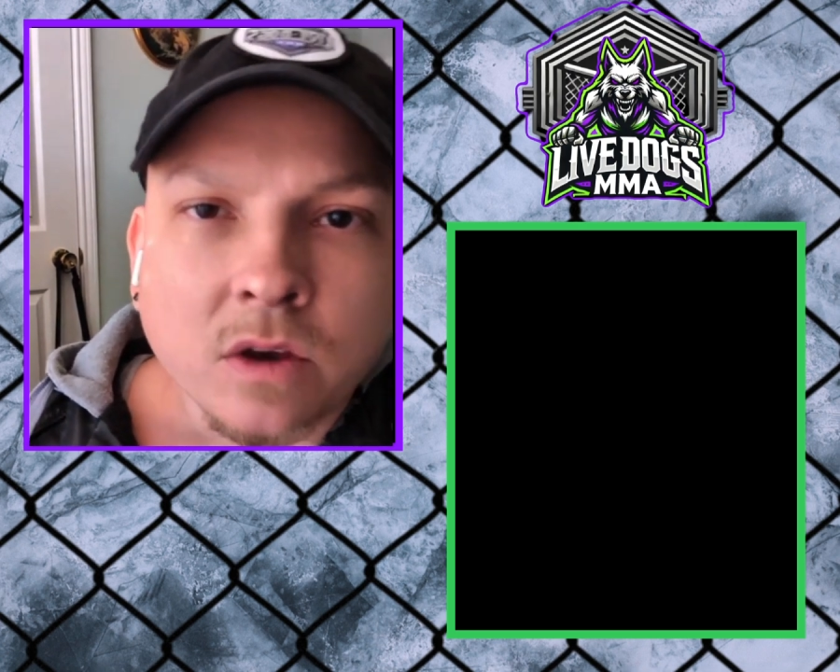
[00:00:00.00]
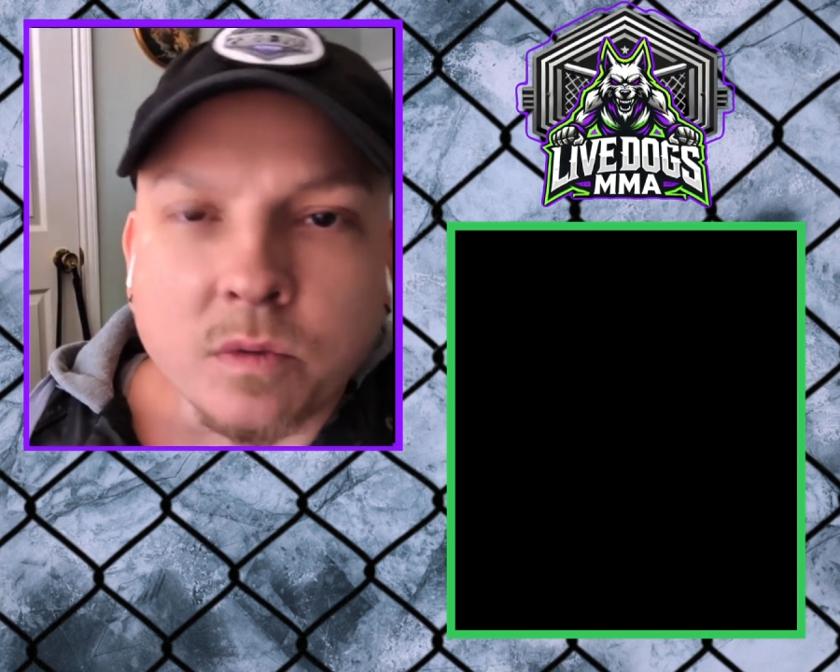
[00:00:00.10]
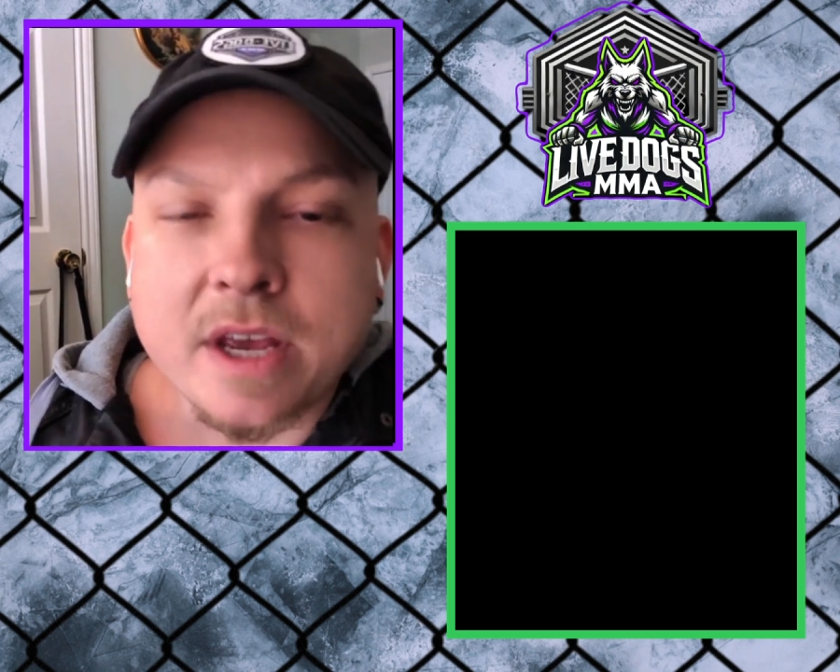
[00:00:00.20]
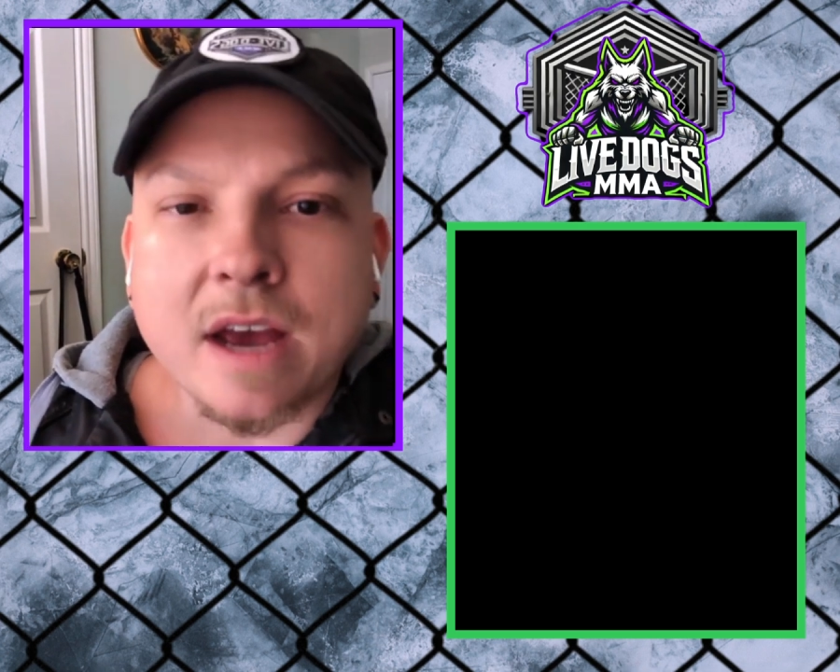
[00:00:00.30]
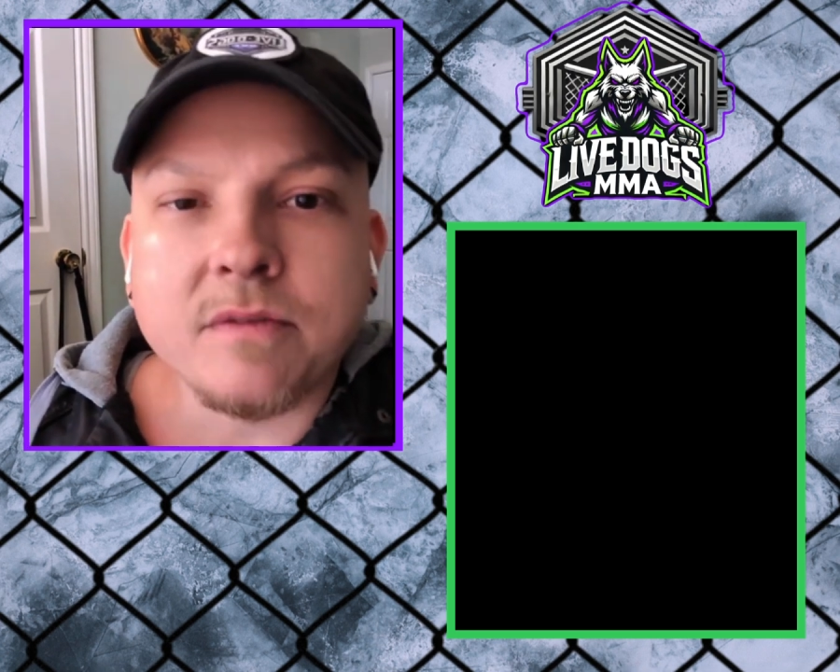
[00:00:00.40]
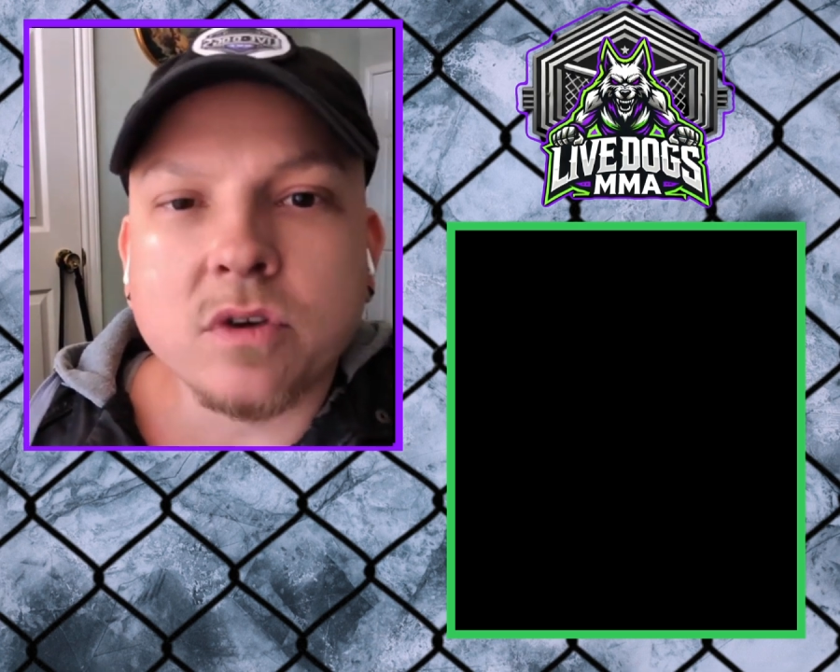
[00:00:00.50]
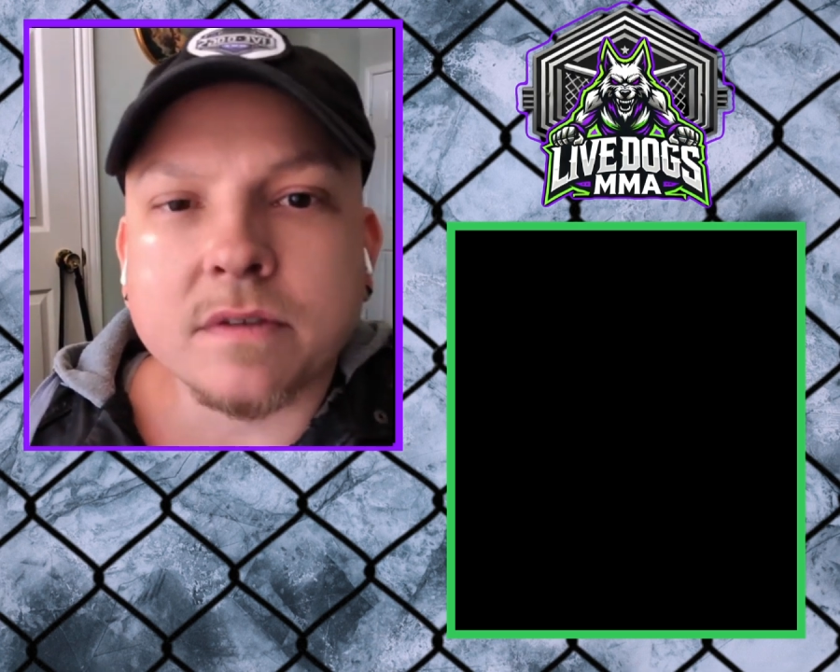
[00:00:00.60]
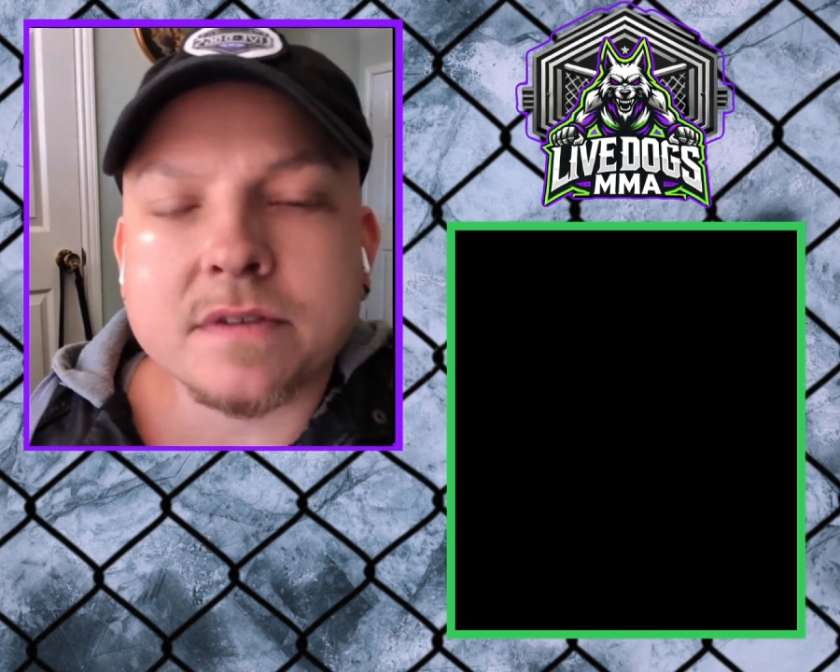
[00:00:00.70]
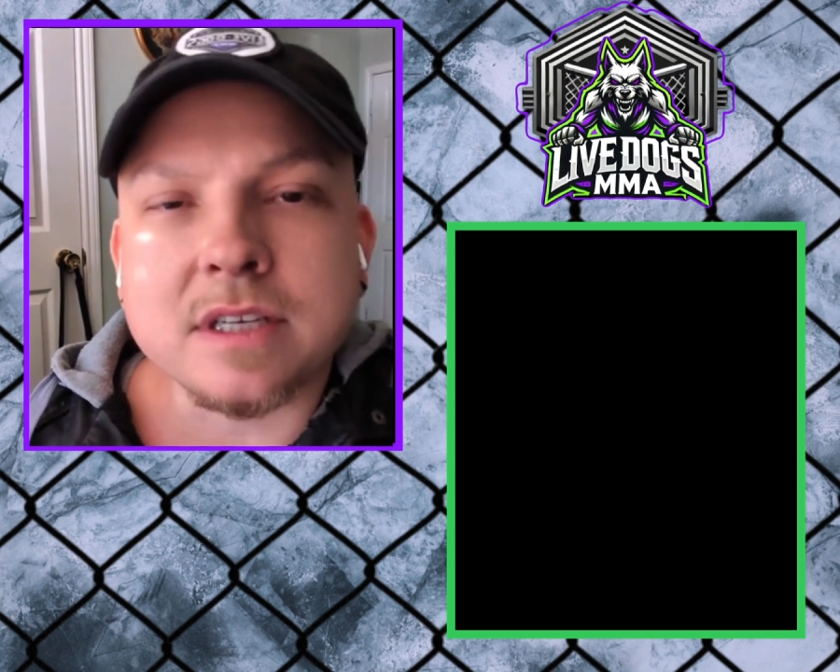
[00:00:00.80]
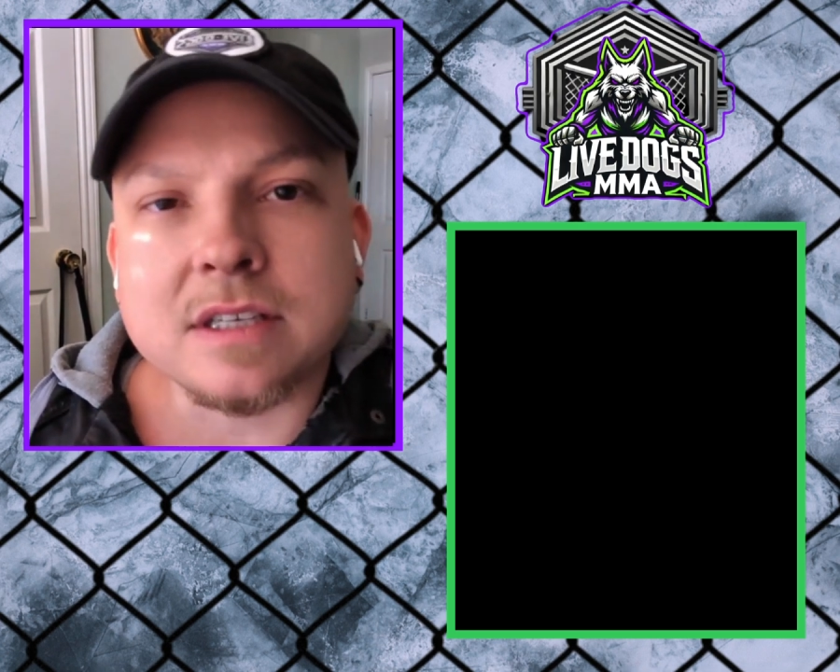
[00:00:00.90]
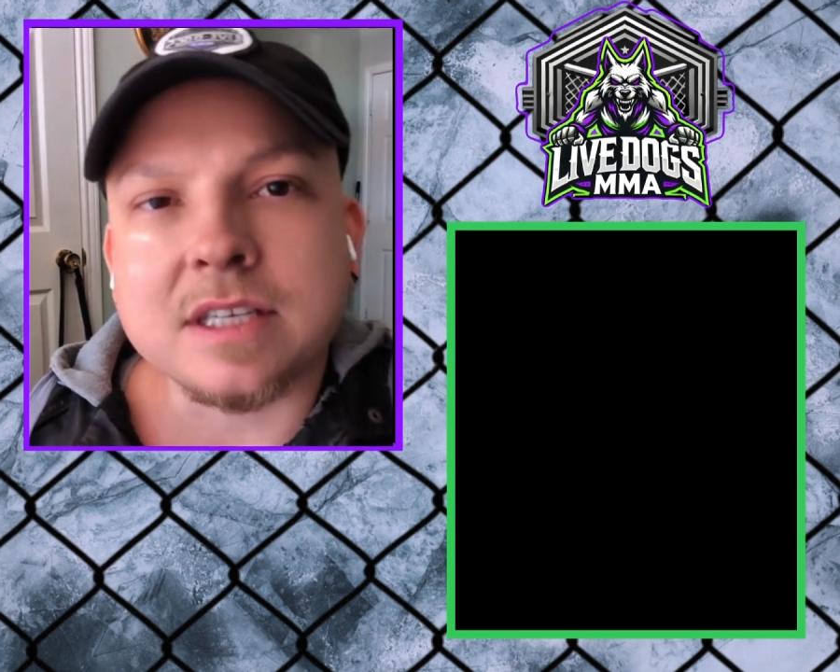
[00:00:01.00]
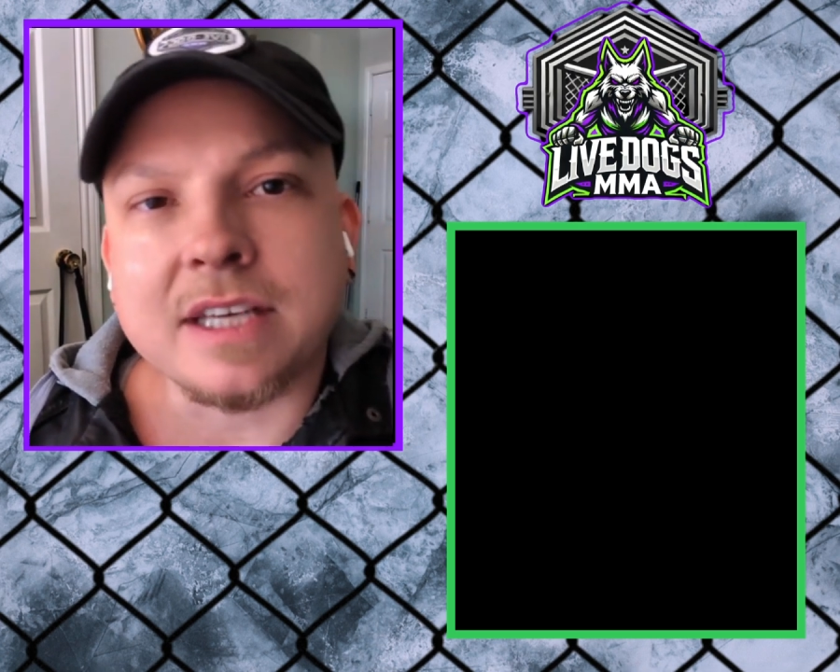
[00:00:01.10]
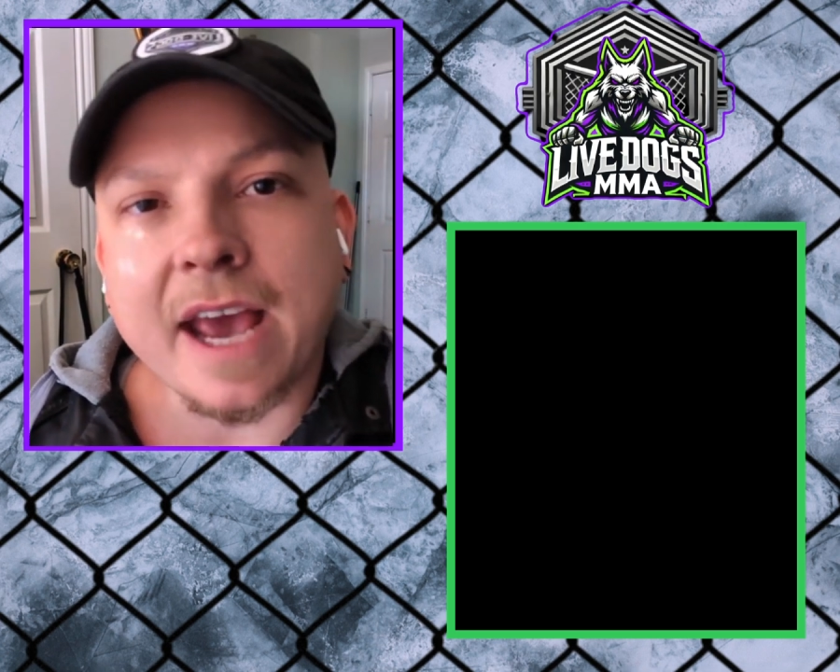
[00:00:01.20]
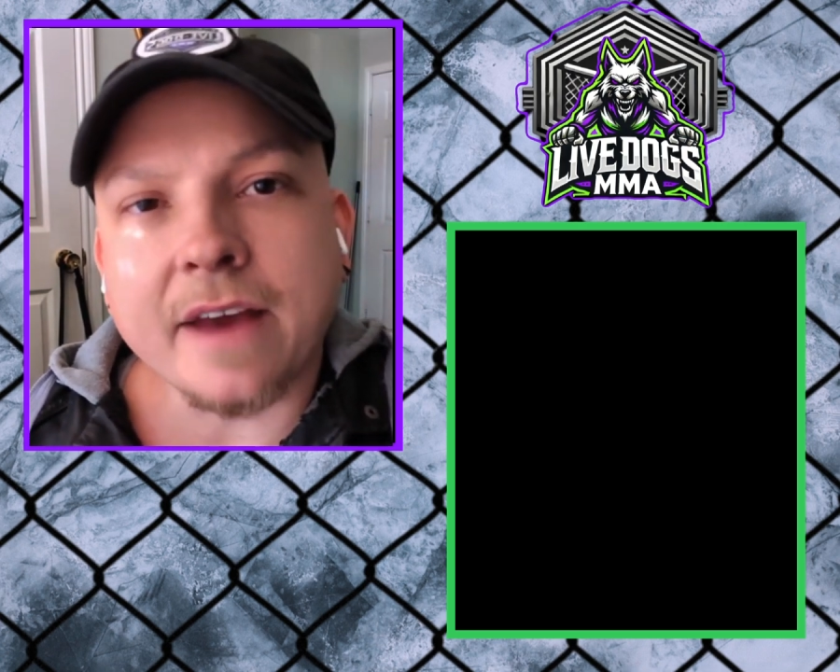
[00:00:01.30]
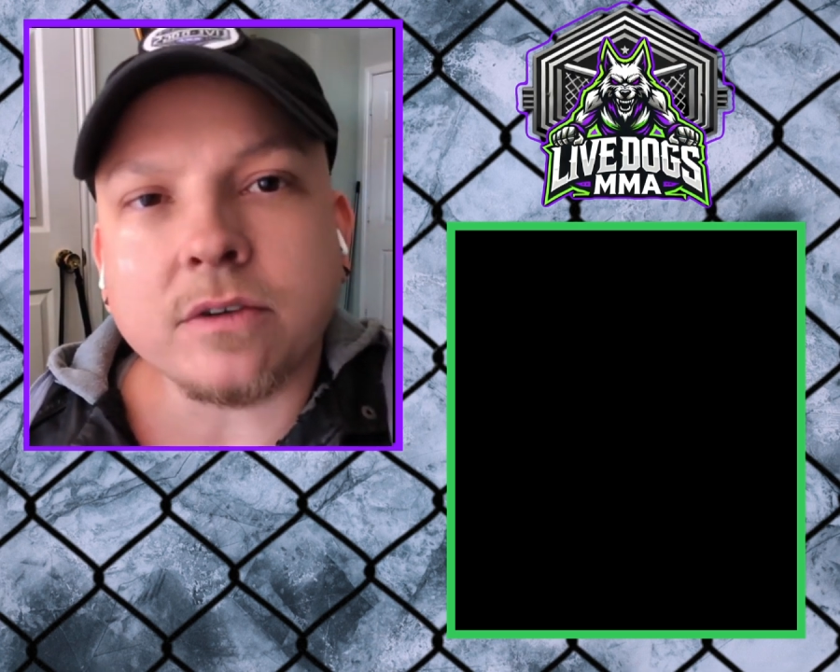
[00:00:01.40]
We have UFC
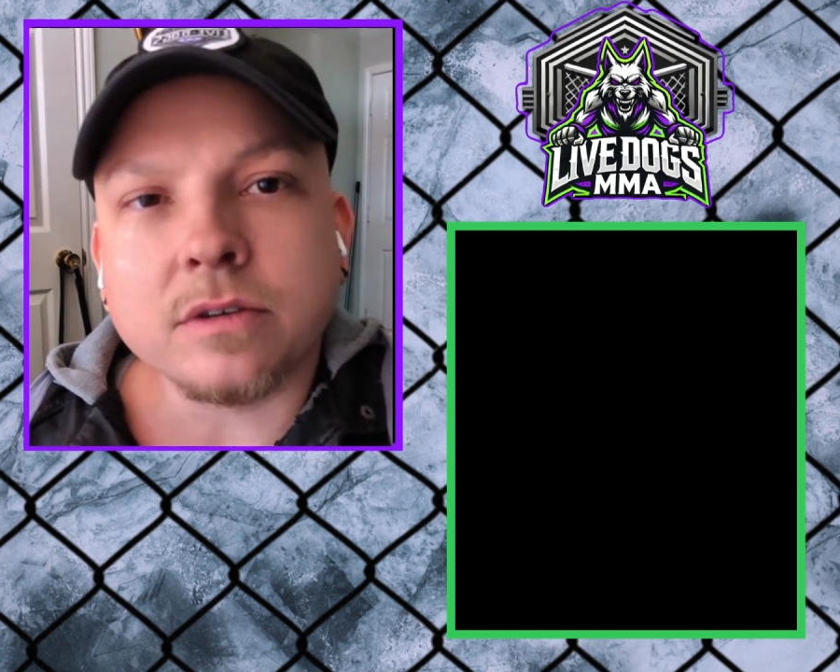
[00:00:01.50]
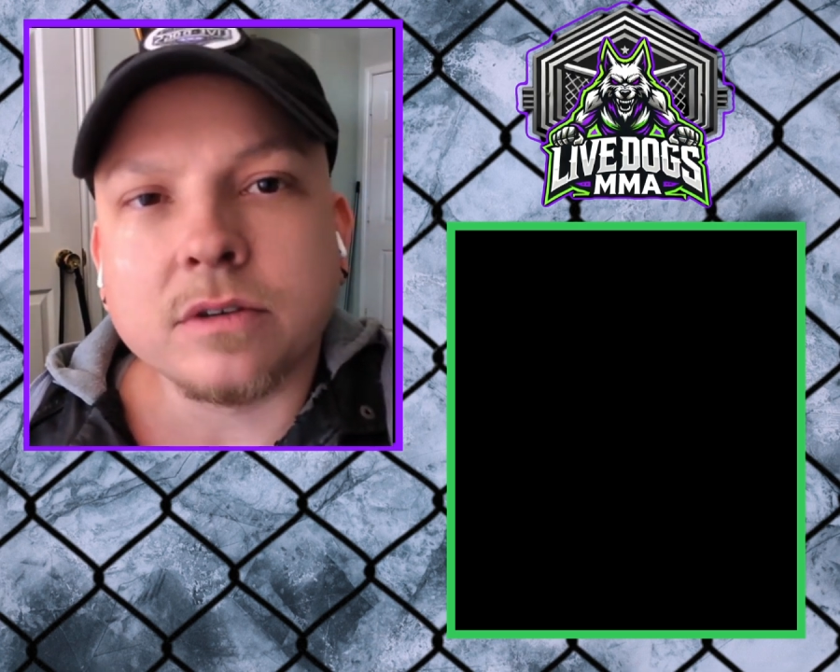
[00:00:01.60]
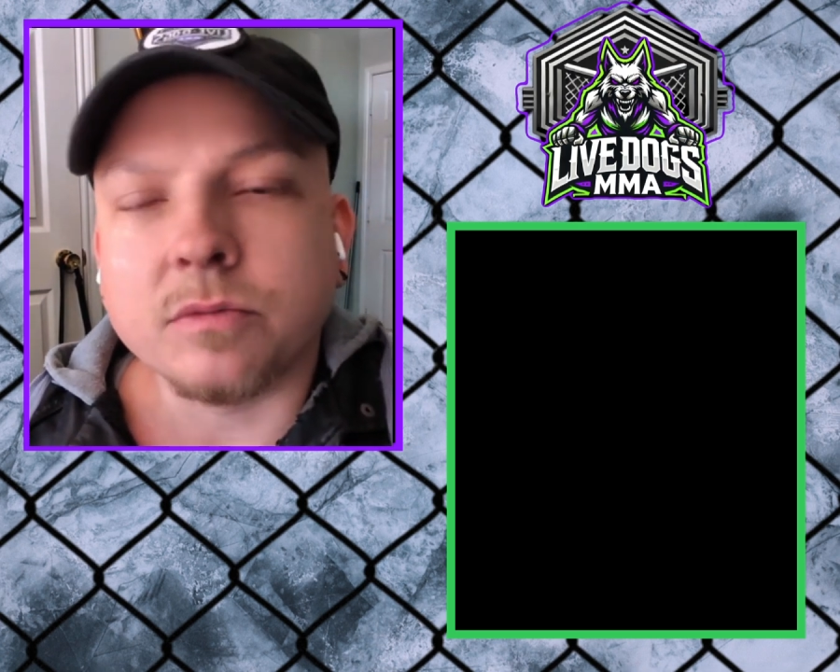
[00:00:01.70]
Seattle,